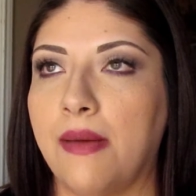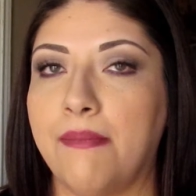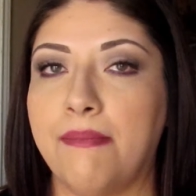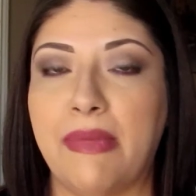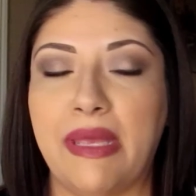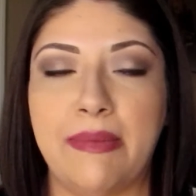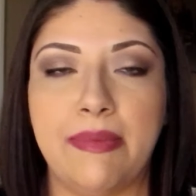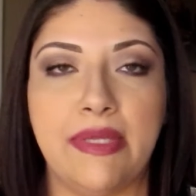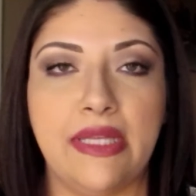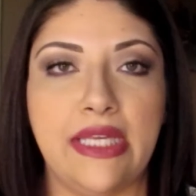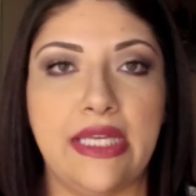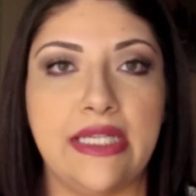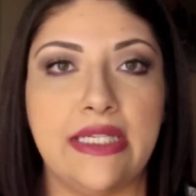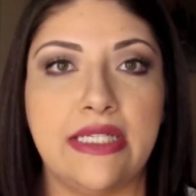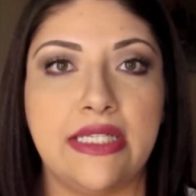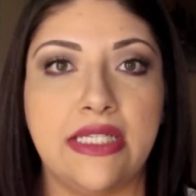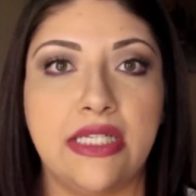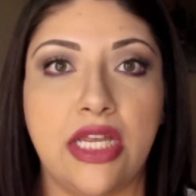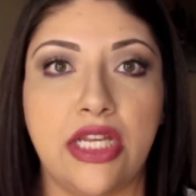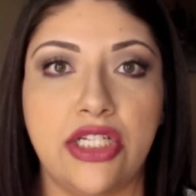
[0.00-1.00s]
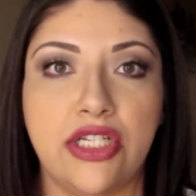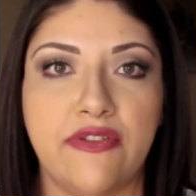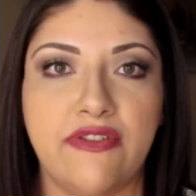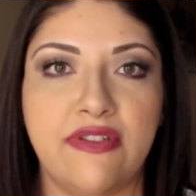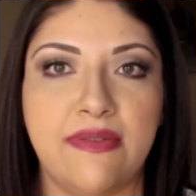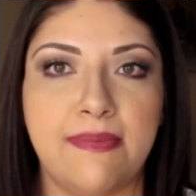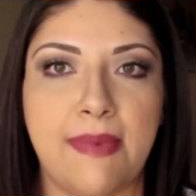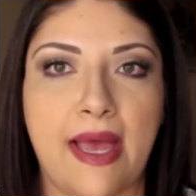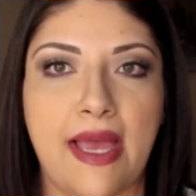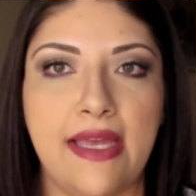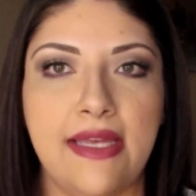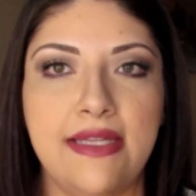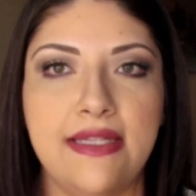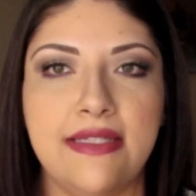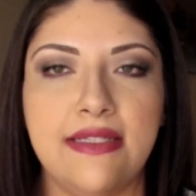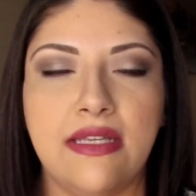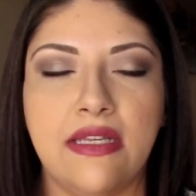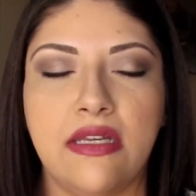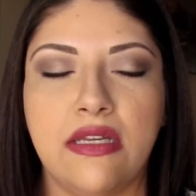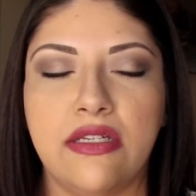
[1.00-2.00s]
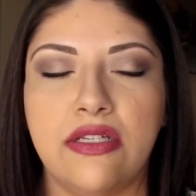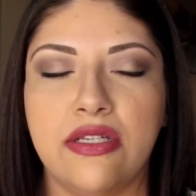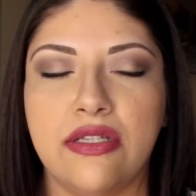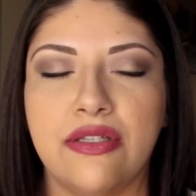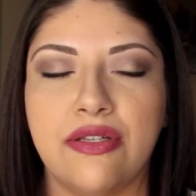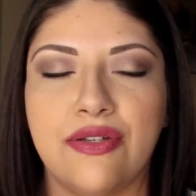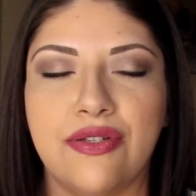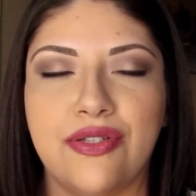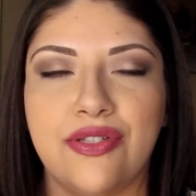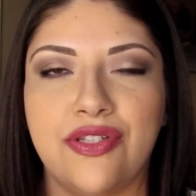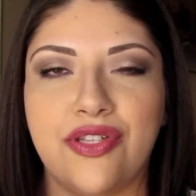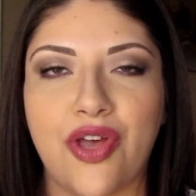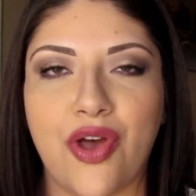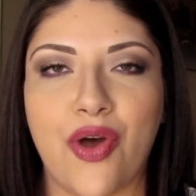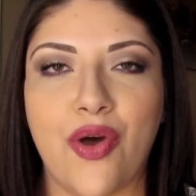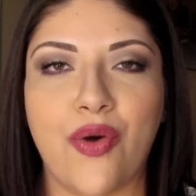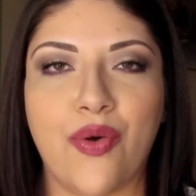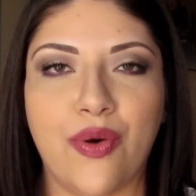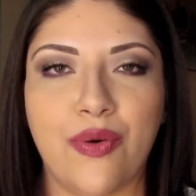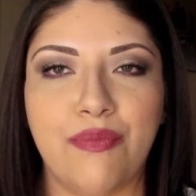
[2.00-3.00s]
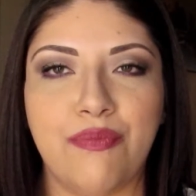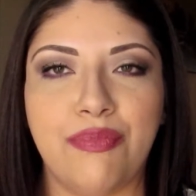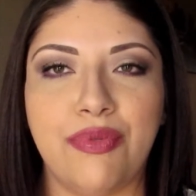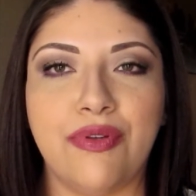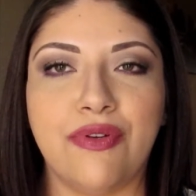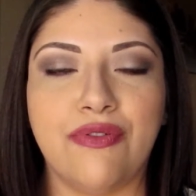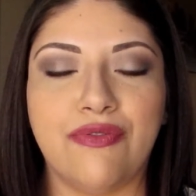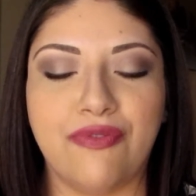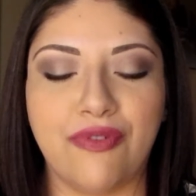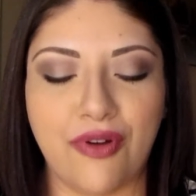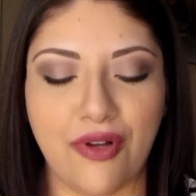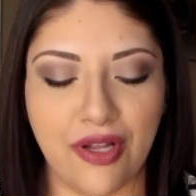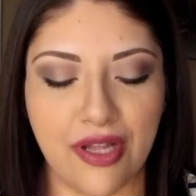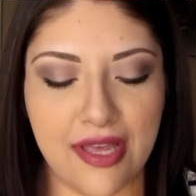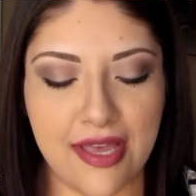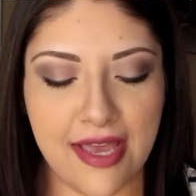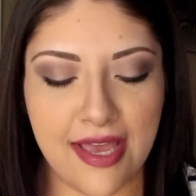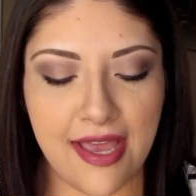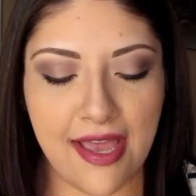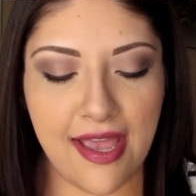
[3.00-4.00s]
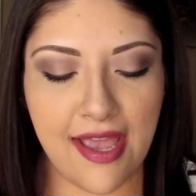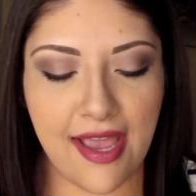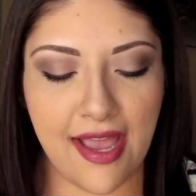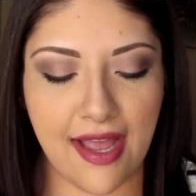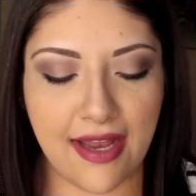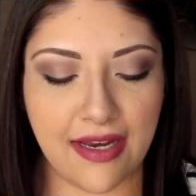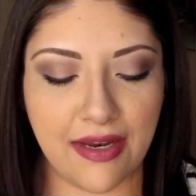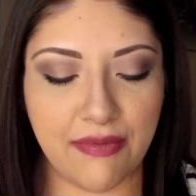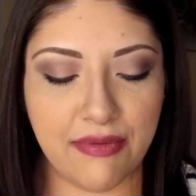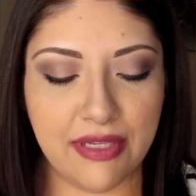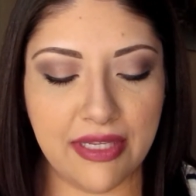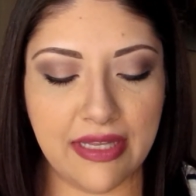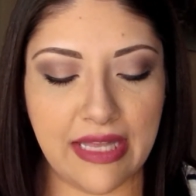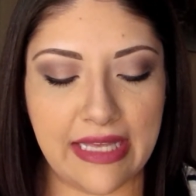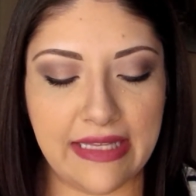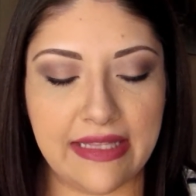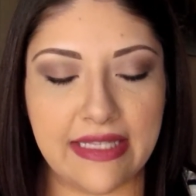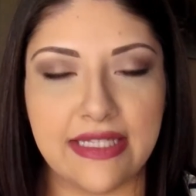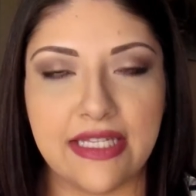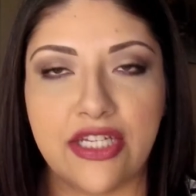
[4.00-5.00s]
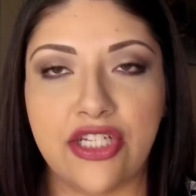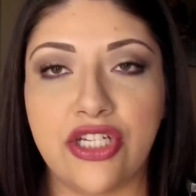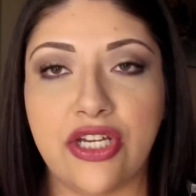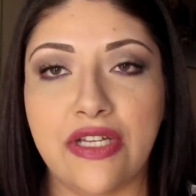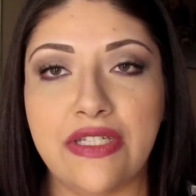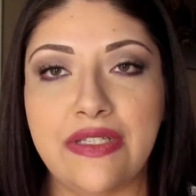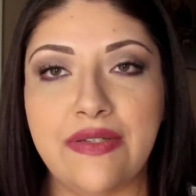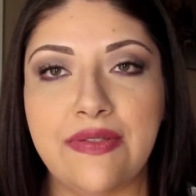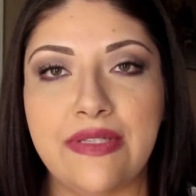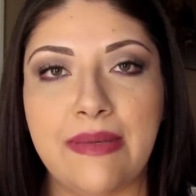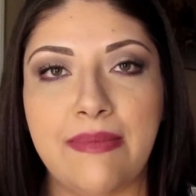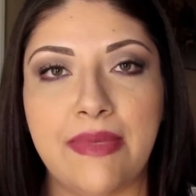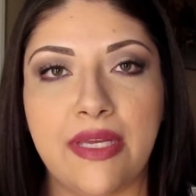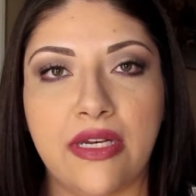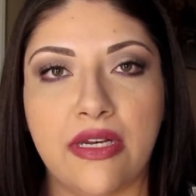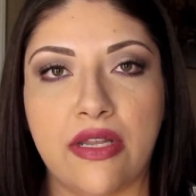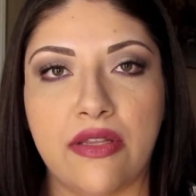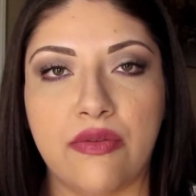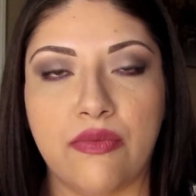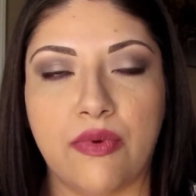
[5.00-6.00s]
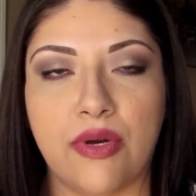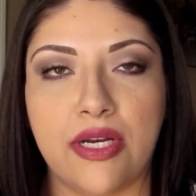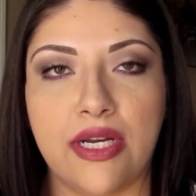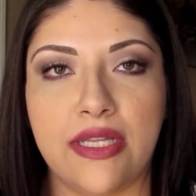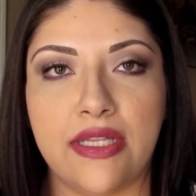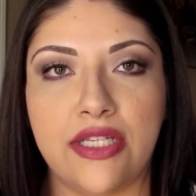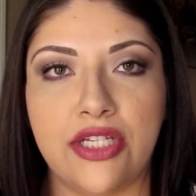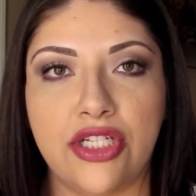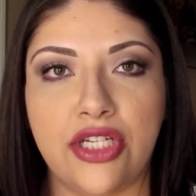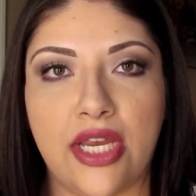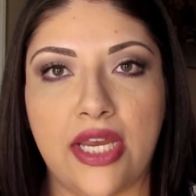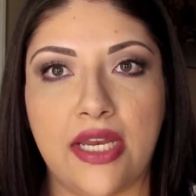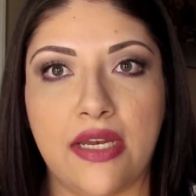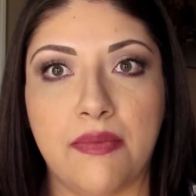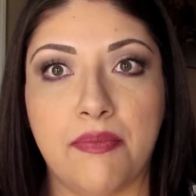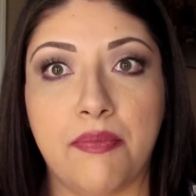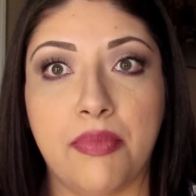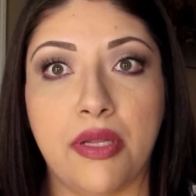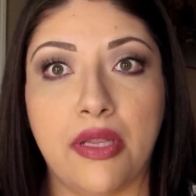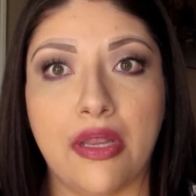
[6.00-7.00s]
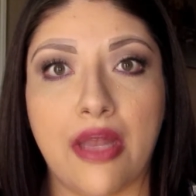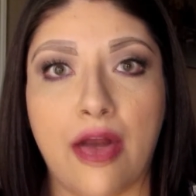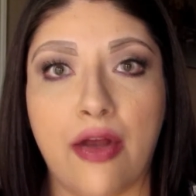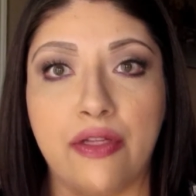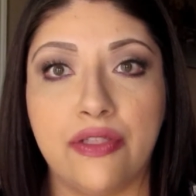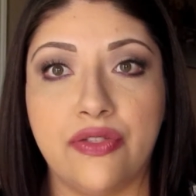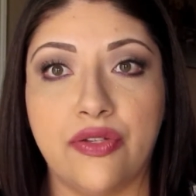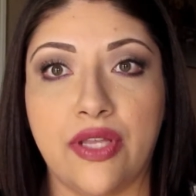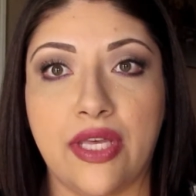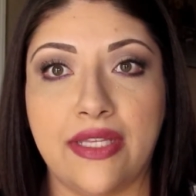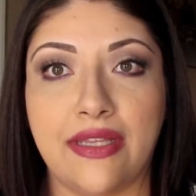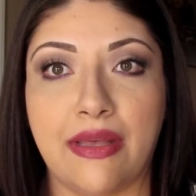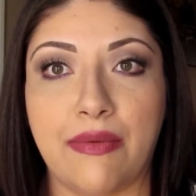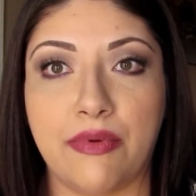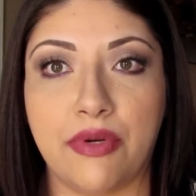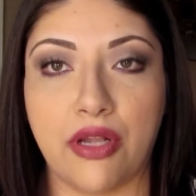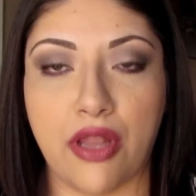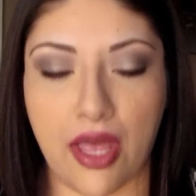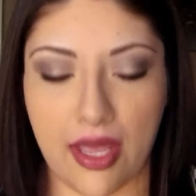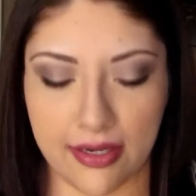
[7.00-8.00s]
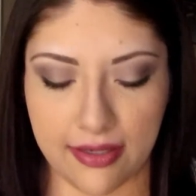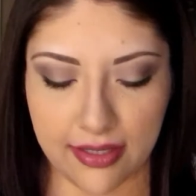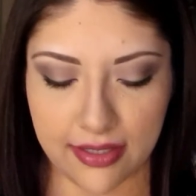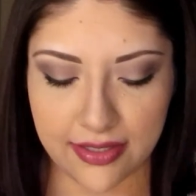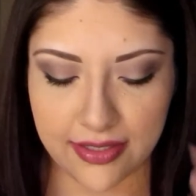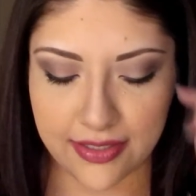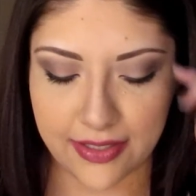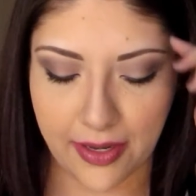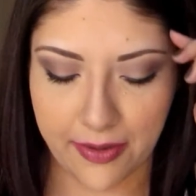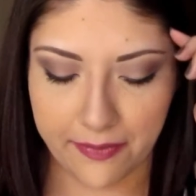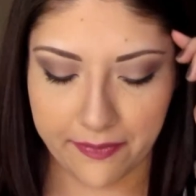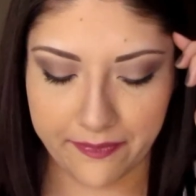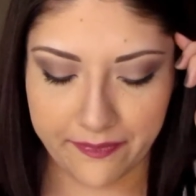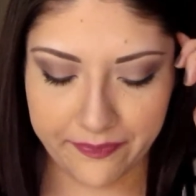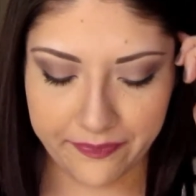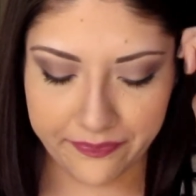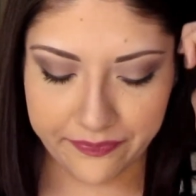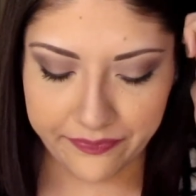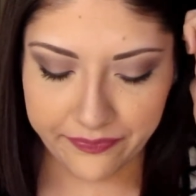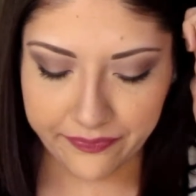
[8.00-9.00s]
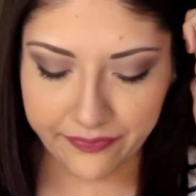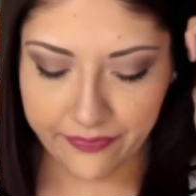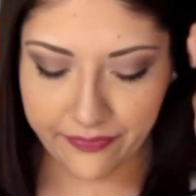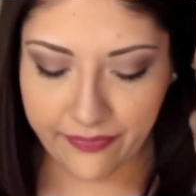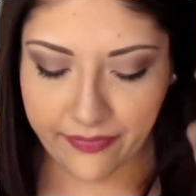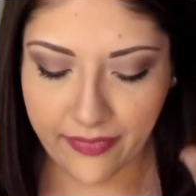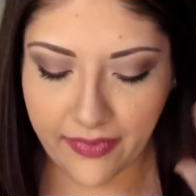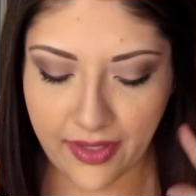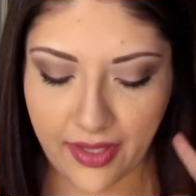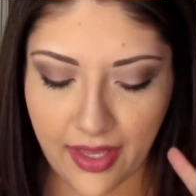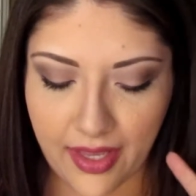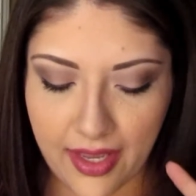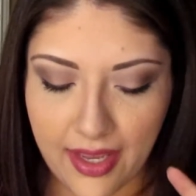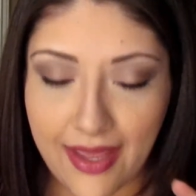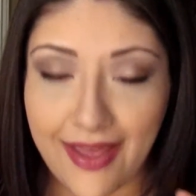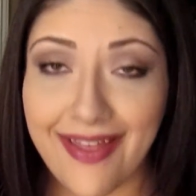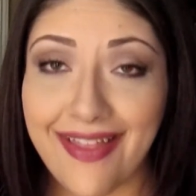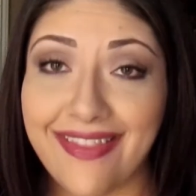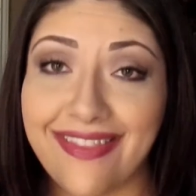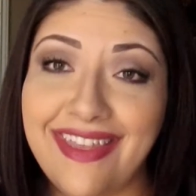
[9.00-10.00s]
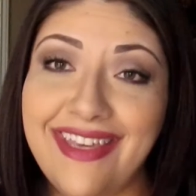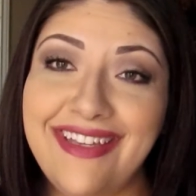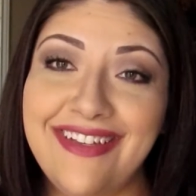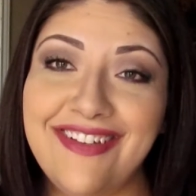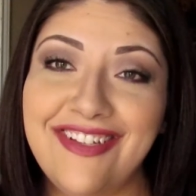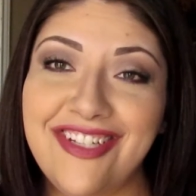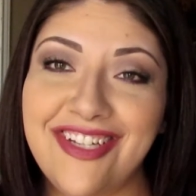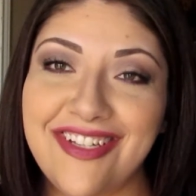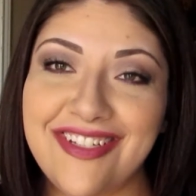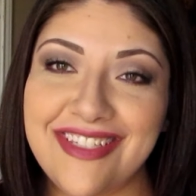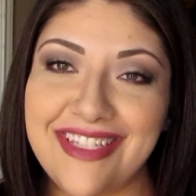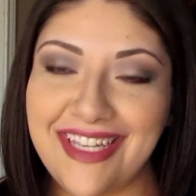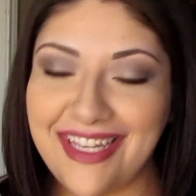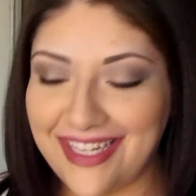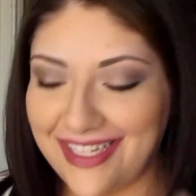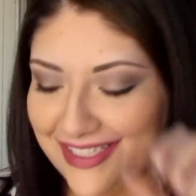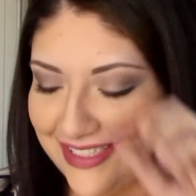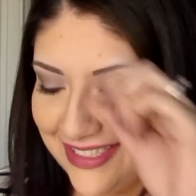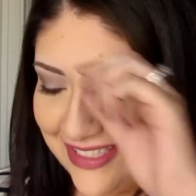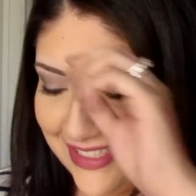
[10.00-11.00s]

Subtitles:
Maybelline's Touch of Spice, and it just looks so beautiful, and I really like this. And she also sent me another one in the shade, and I also like that one a lot. So thank you, Chelsea.